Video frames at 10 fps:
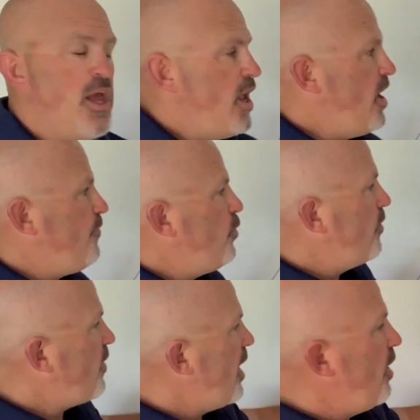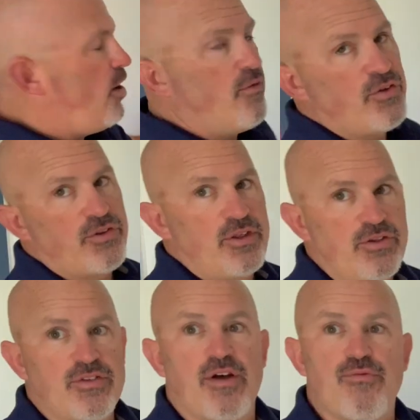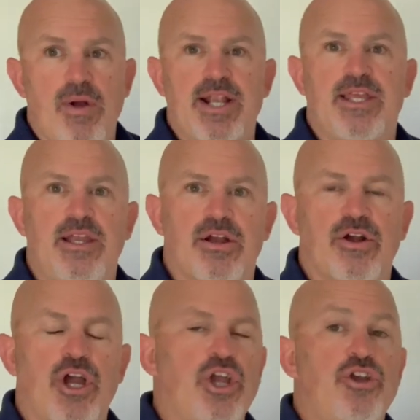If you have high levels of this stuff right here,